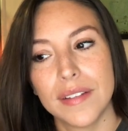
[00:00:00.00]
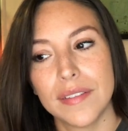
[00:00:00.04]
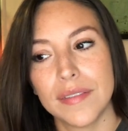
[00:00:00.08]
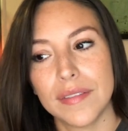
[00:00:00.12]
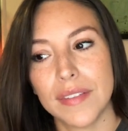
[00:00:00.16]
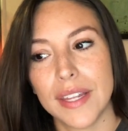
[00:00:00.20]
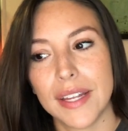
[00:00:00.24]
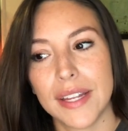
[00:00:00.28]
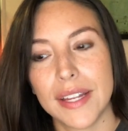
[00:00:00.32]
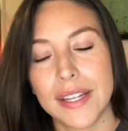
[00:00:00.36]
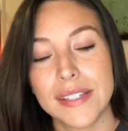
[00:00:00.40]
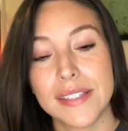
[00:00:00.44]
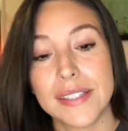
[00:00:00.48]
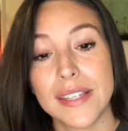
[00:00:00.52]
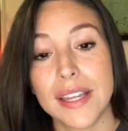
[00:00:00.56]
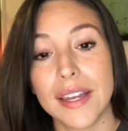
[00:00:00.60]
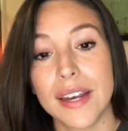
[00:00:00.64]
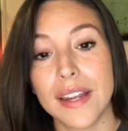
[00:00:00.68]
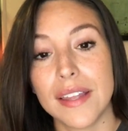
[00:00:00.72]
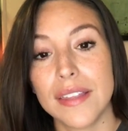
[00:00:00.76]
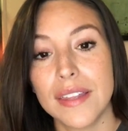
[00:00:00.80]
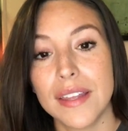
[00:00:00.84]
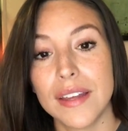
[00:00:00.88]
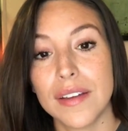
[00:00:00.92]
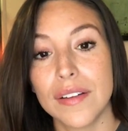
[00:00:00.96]
like I said, I
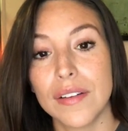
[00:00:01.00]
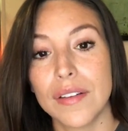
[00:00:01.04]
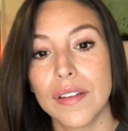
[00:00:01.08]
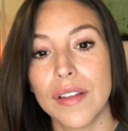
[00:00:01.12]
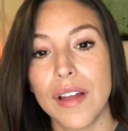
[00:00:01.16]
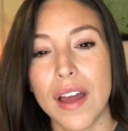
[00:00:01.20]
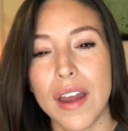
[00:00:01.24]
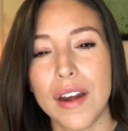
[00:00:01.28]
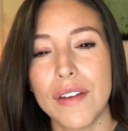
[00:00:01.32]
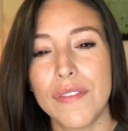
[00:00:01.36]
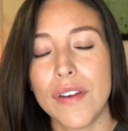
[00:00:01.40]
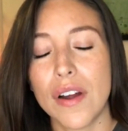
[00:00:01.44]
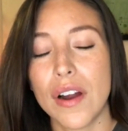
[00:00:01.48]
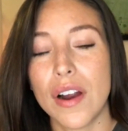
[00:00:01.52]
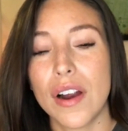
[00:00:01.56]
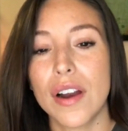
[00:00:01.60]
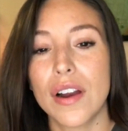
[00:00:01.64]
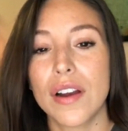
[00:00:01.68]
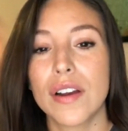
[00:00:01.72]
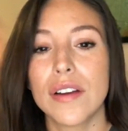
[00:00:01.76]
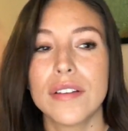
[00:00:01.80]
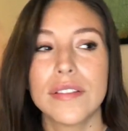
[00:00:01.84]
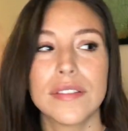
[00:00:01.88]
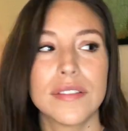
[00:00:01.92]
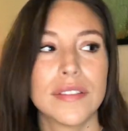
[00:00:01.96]
think a lot of
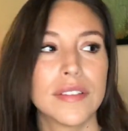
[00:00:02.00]
our